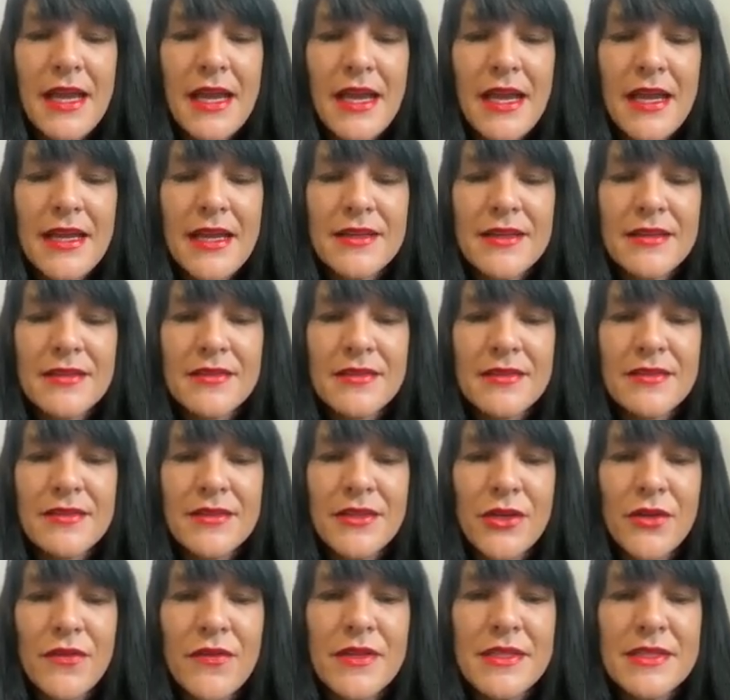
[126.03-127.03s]
And,
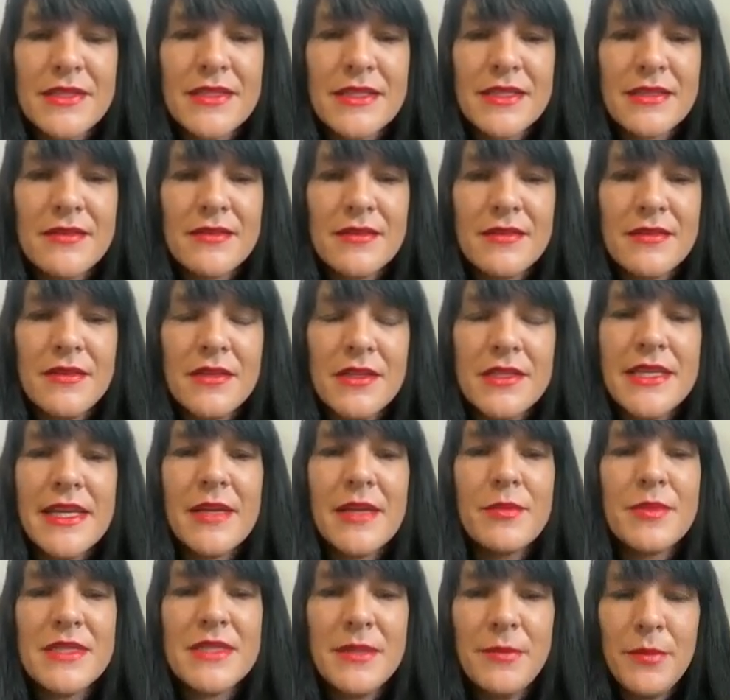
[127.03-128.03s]
there's the
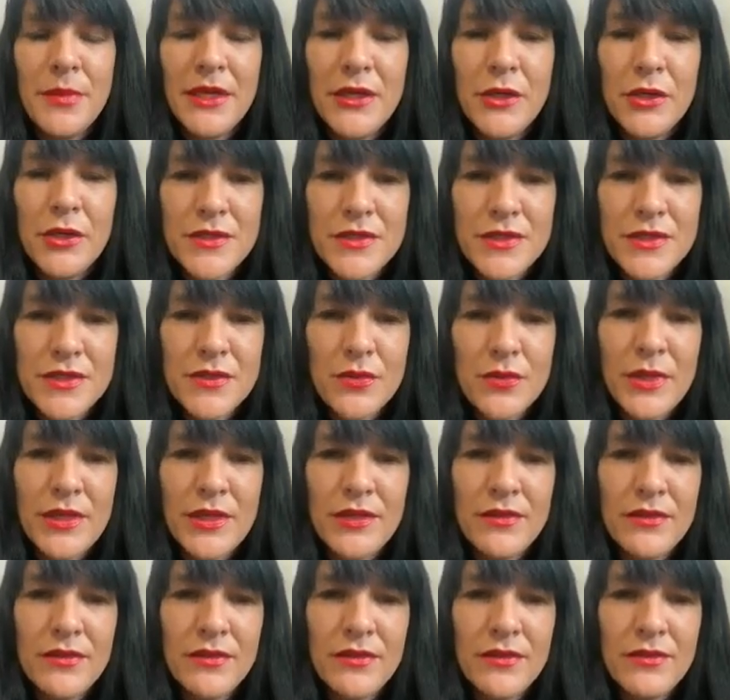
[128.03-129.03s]
deep symbiosis
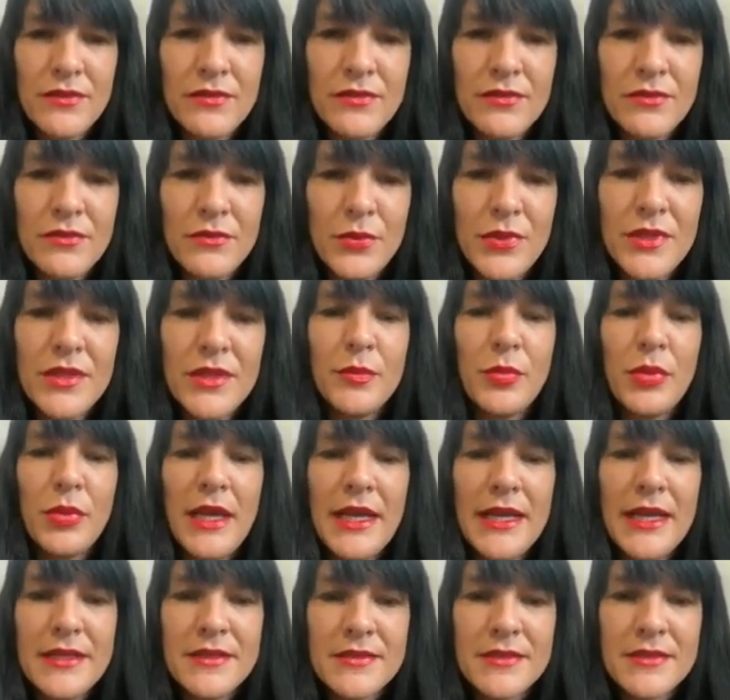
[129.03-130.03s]
with the
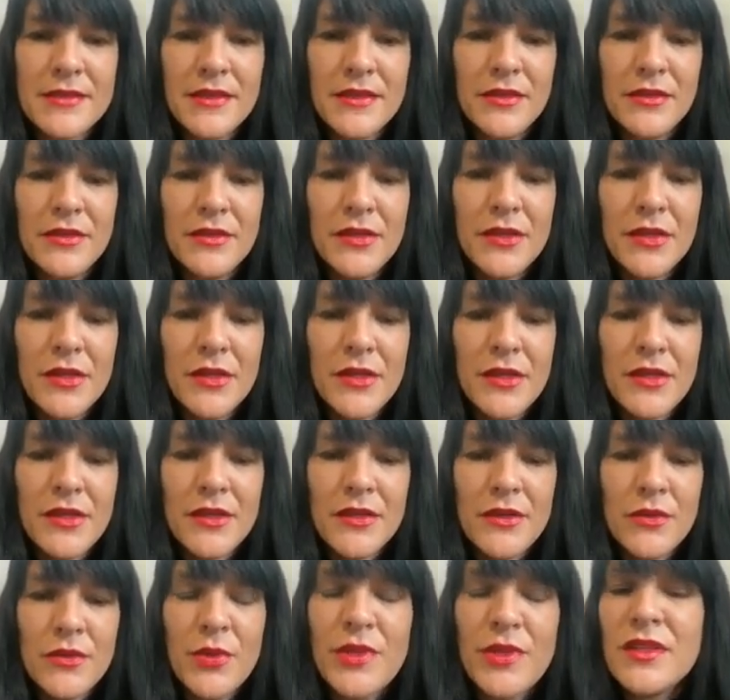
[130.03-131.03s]
plants and
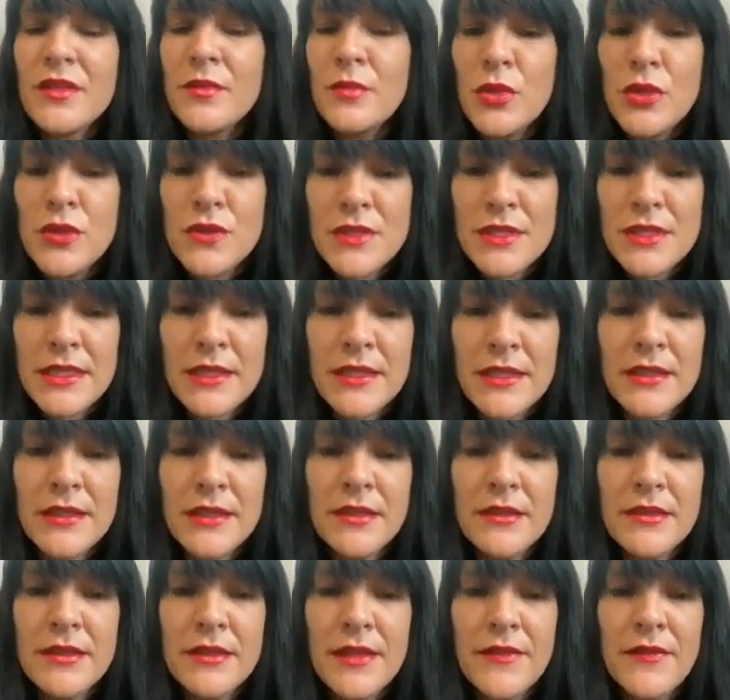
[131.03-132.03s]
with the music
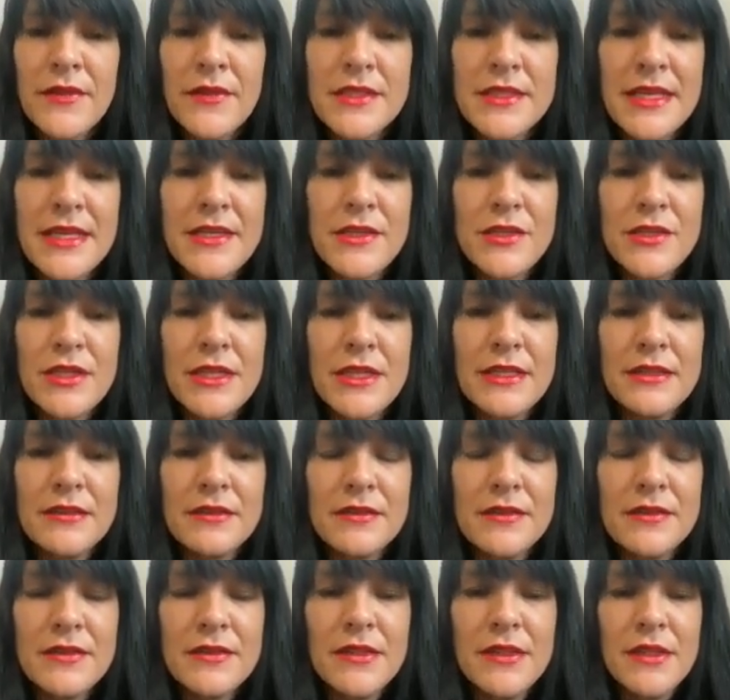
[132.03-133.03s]
and the
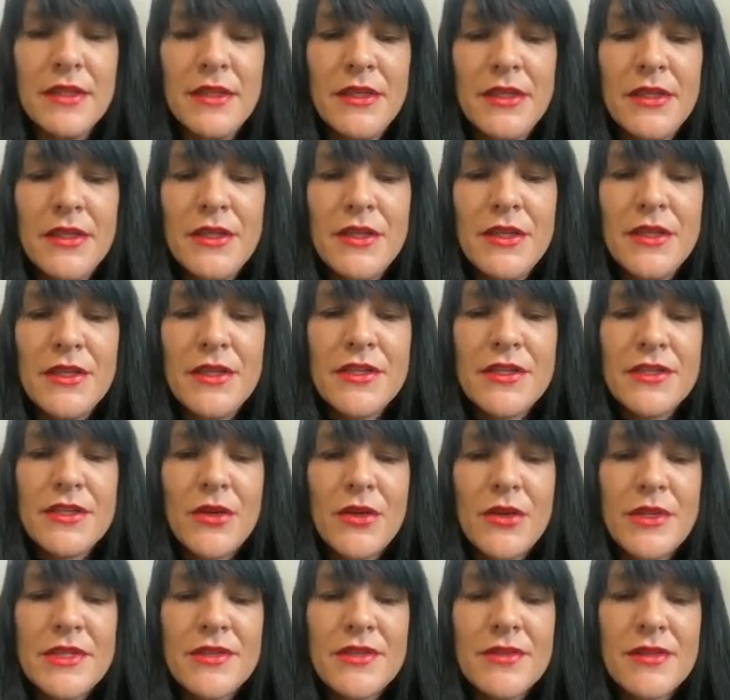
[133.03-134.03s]
teachings.
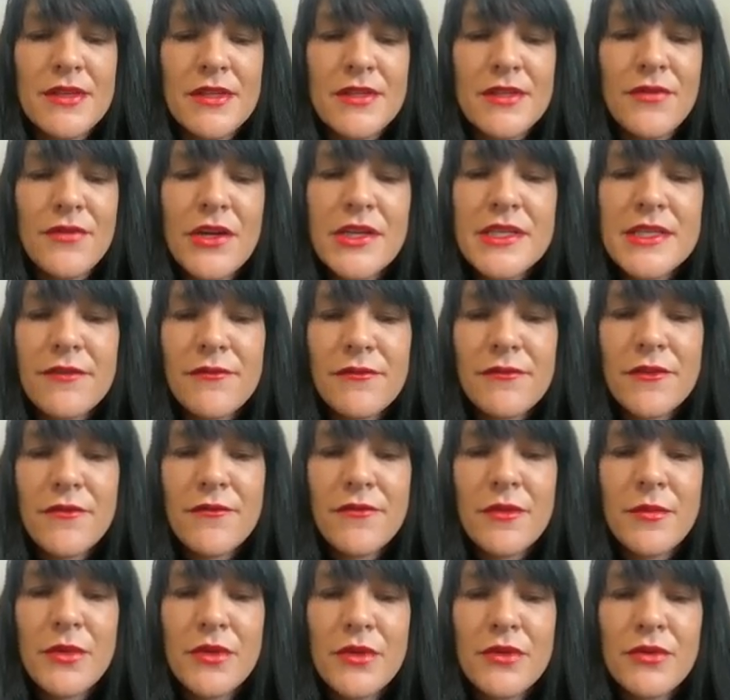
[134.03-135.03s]
So it's very different
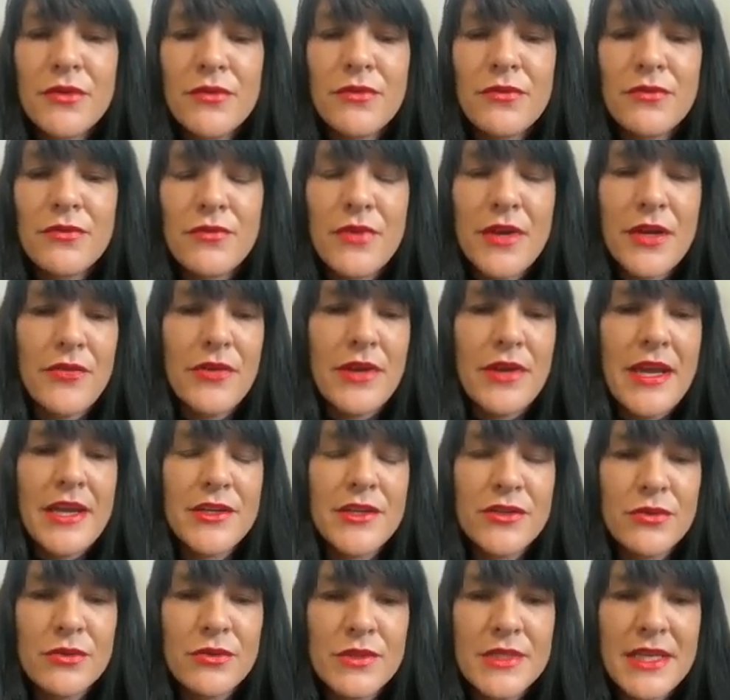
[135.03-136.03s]
from a
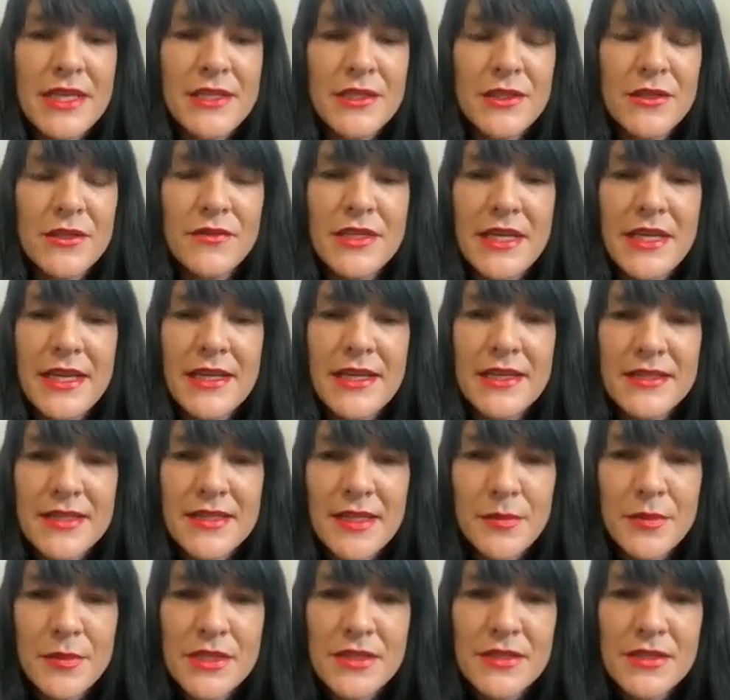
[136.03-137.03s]
recreational sense of taking
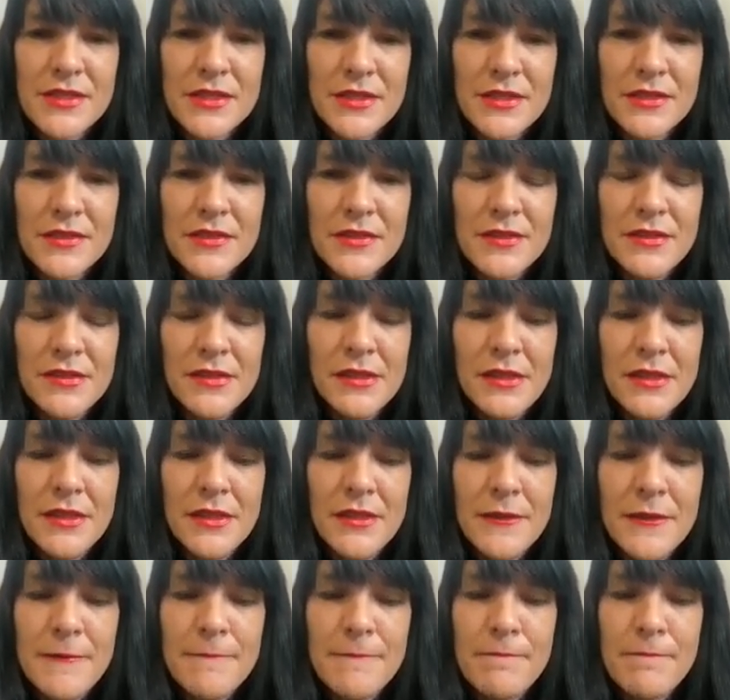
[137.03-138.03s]
substances,
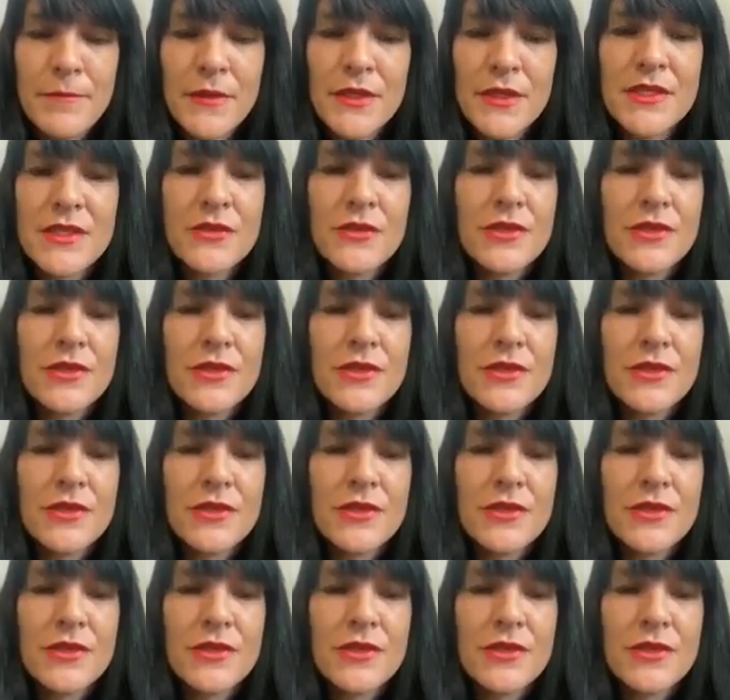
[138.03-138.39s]
because